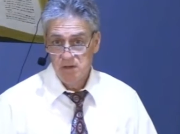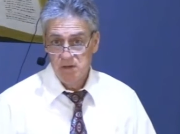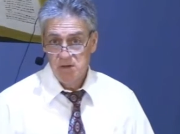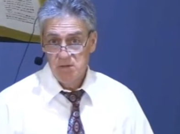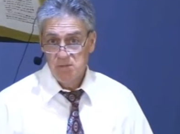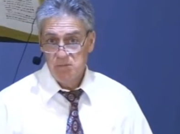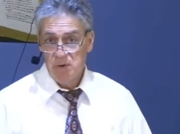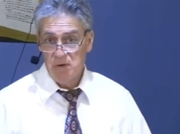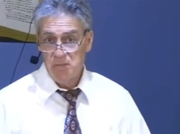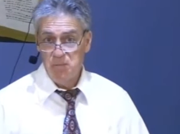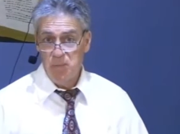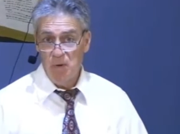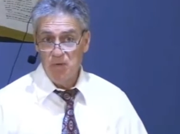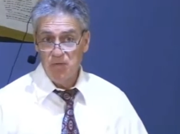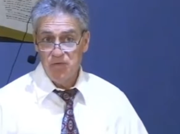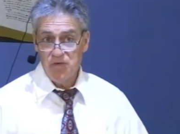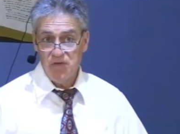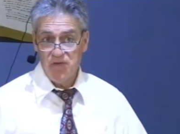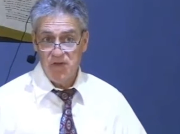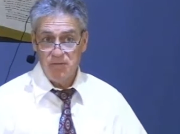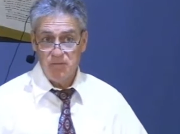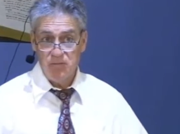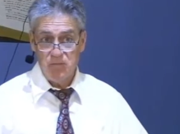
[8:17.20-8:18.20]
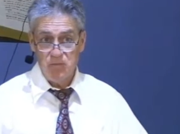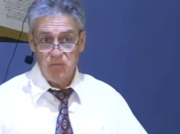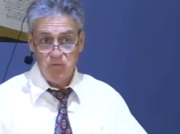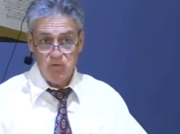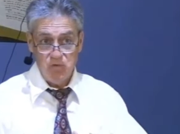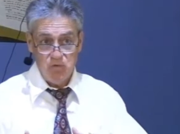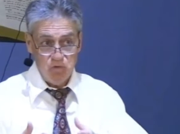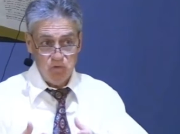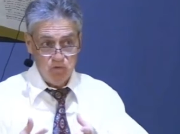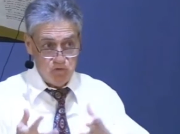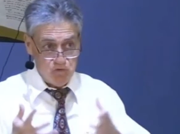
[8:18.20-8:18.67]
But both of them
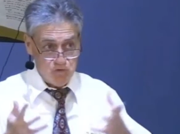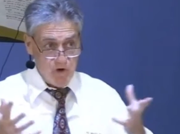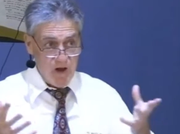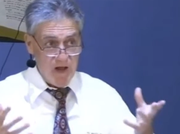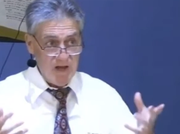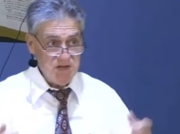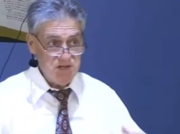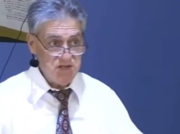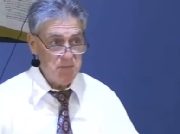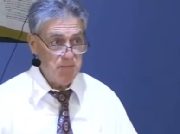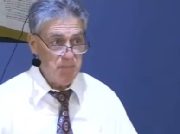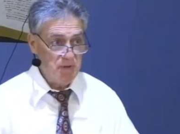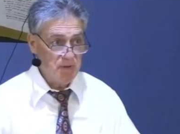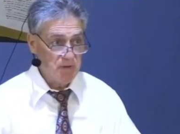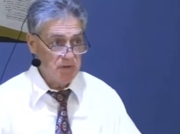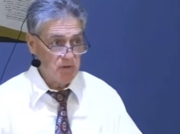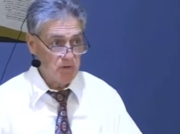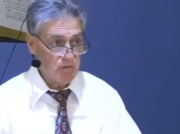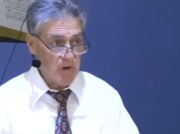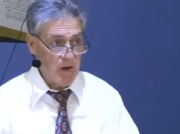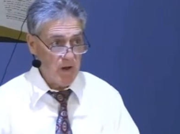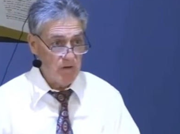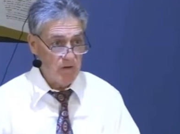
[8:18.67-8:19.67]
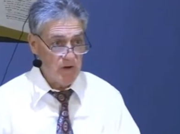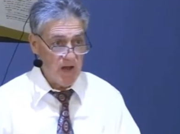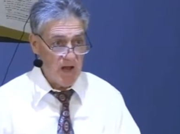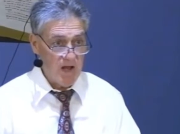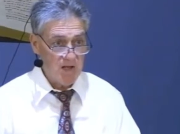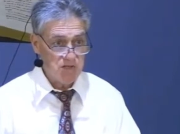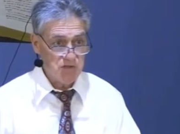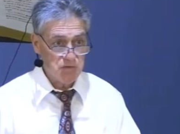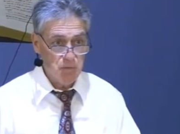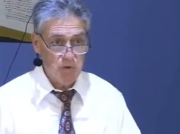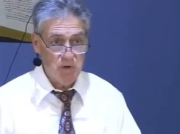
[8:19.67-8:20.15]
tried to build around
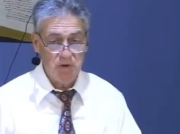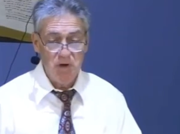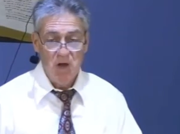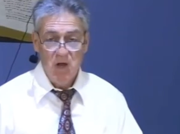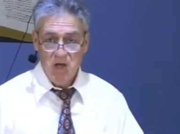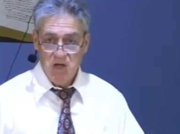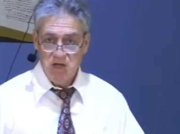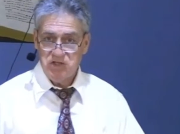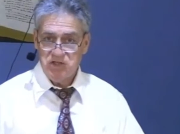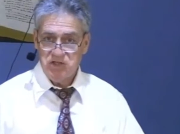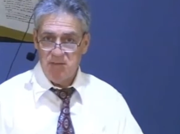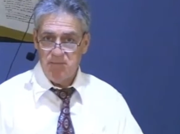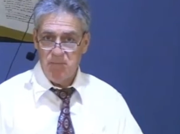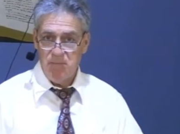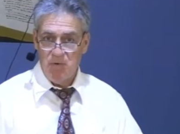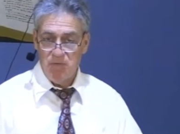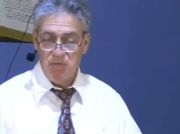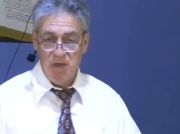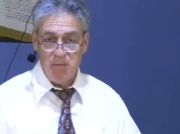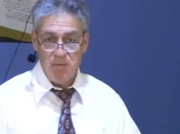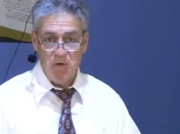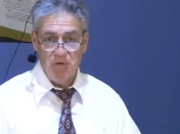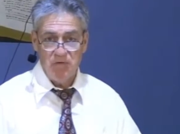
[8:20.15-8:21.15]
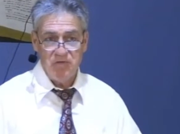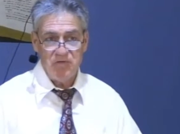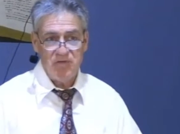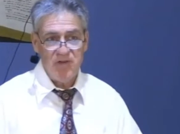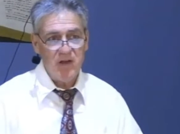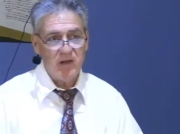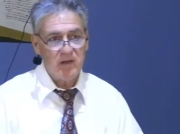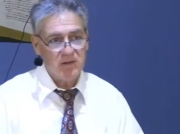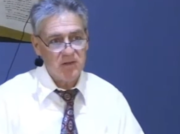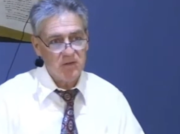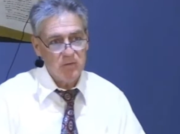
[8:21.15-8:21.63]
God's word. You say, but they both
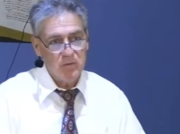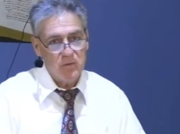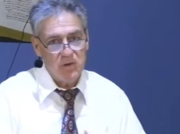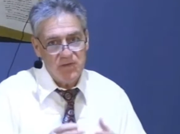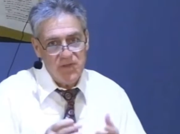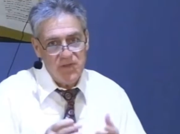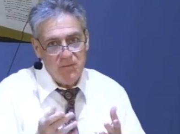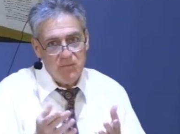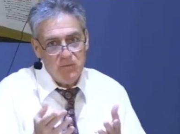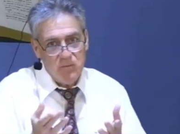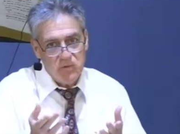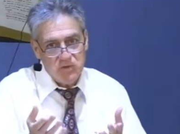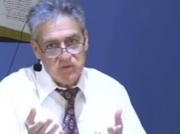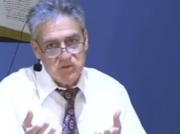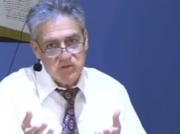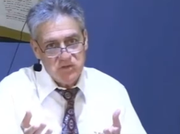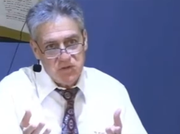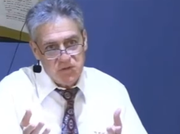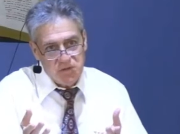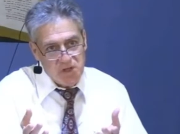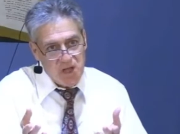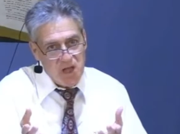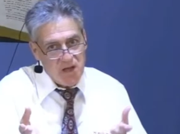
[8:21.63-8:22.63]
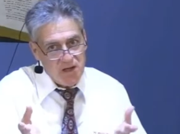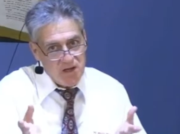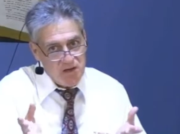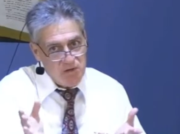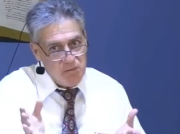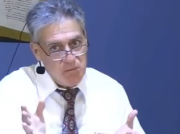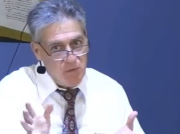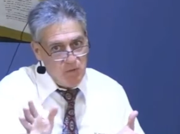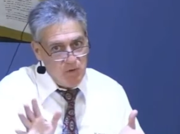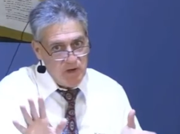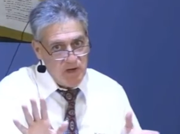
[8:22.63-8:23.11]
failed. Well, that was kind of
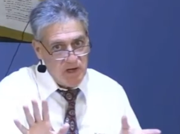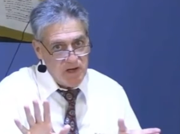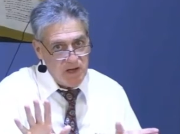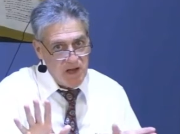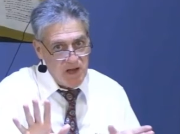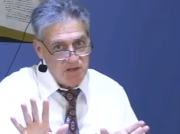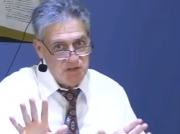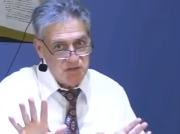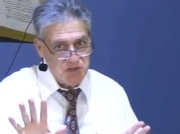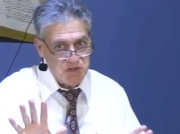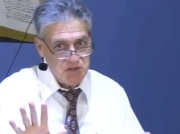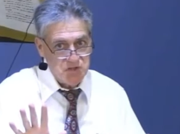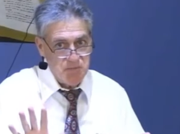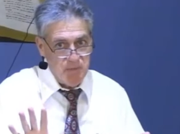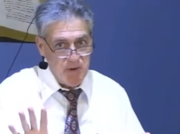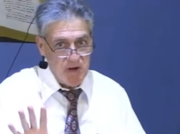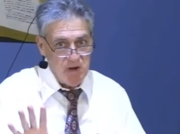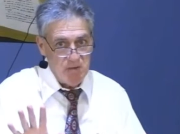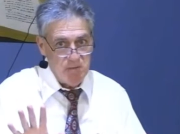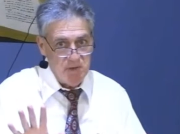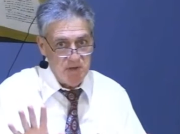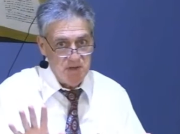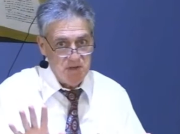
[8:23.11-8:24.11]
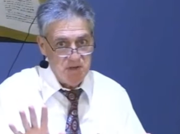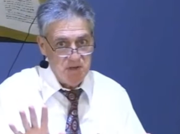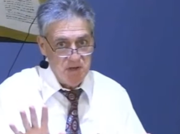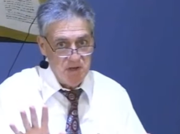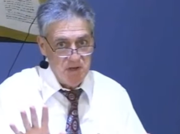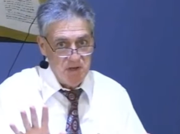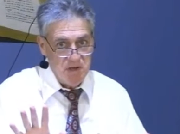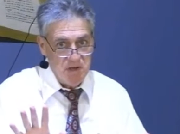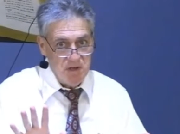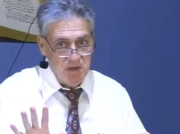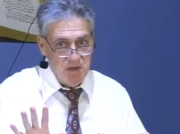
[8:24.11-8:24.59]
the point of God's experiment,
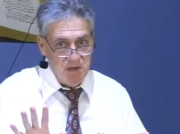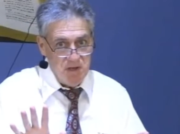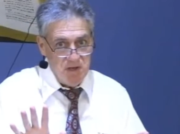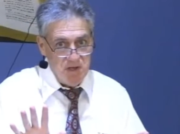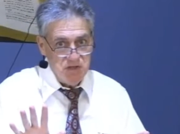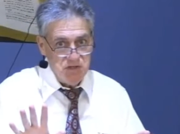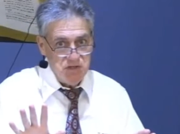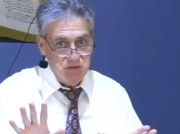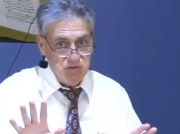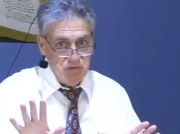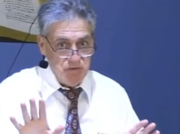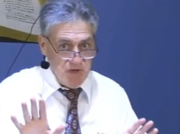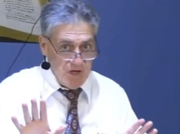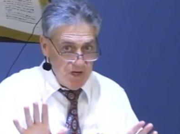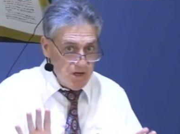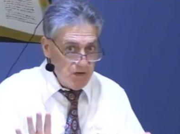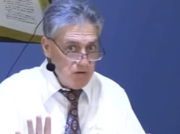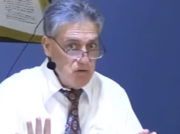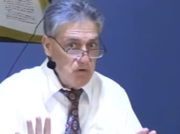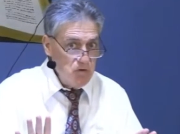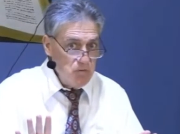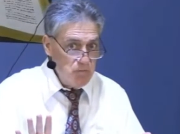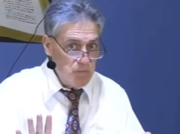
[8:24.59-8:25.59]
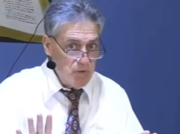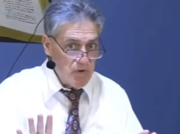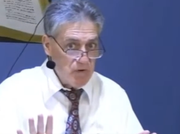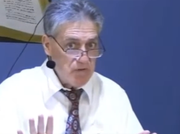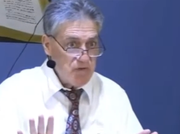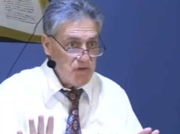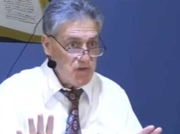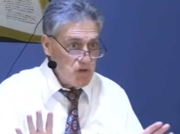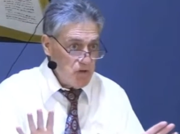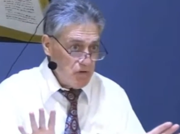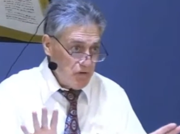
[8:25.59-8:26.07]
is you need a new
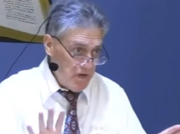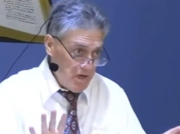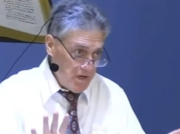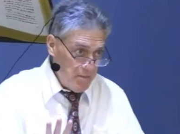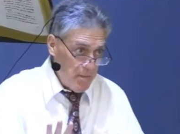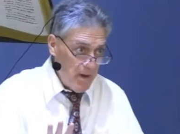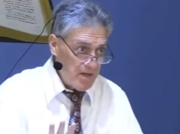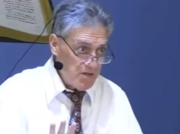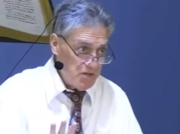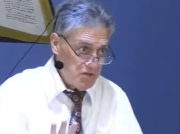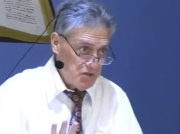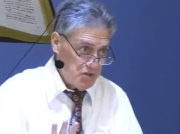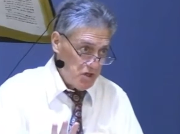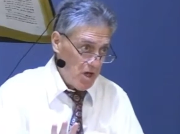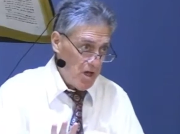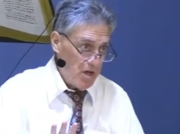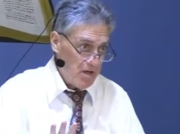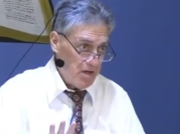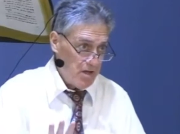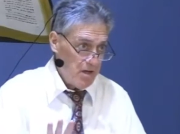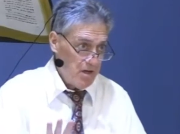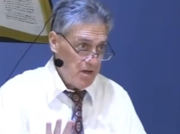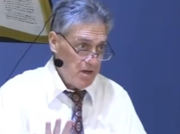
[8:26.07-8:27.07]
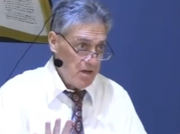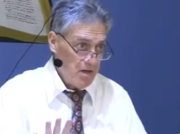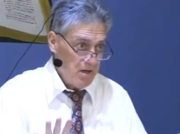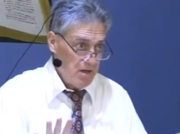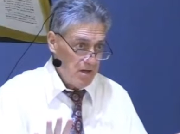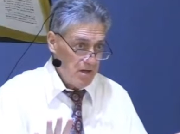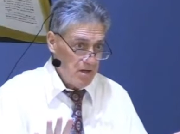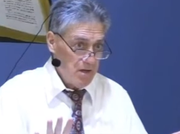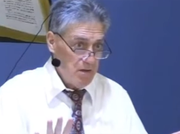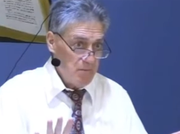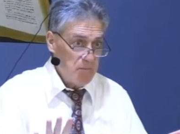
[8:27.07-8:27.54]
birth and you need my son.
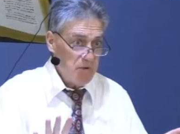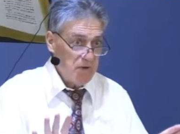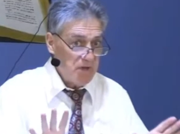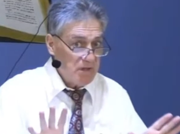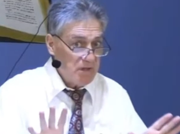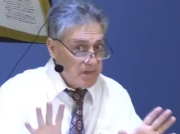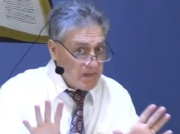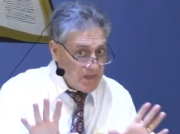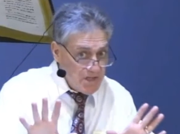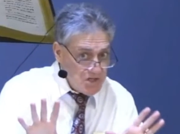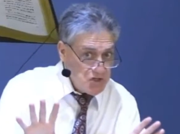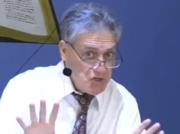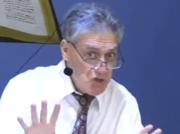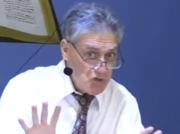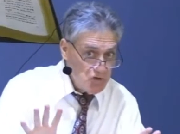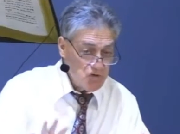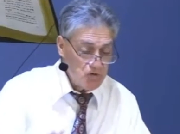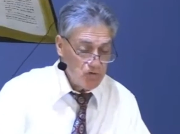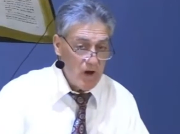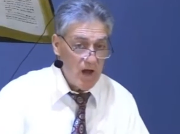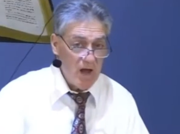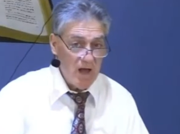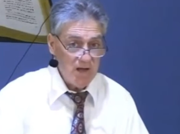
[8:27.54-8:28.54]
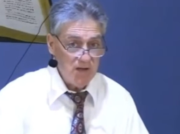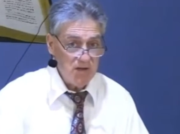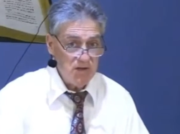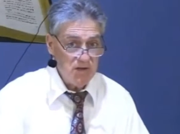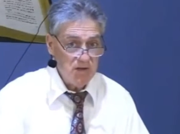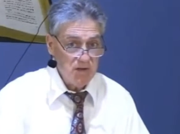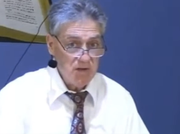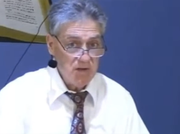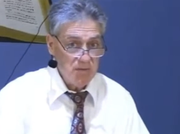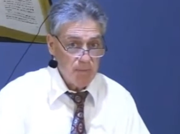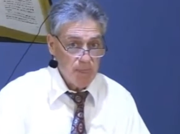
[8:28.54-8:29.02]
But at least you tried.
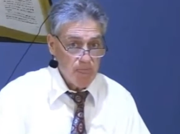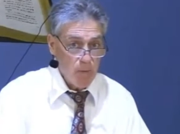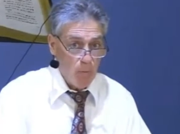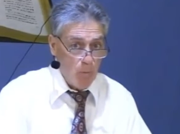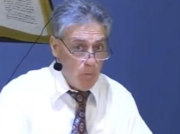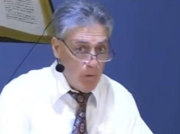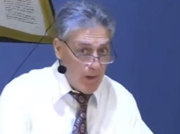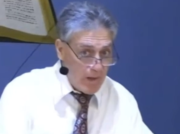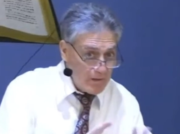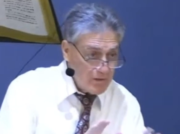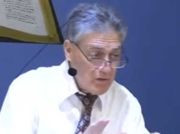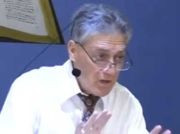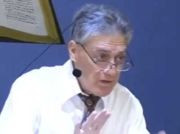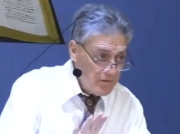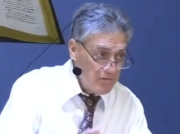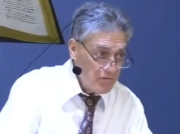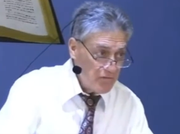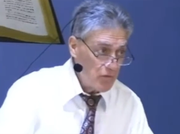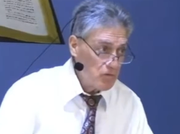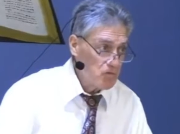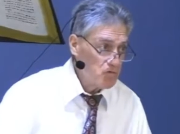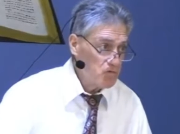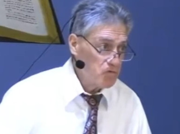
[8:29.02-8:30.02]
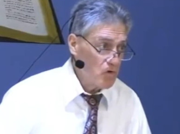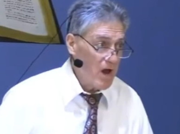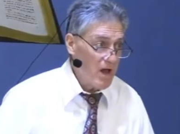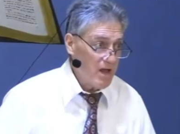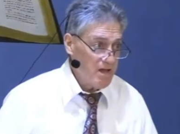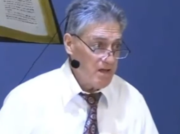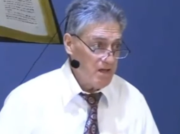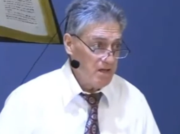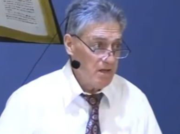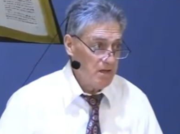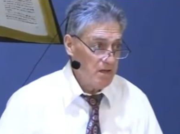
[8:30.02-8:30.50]
Well done for trying.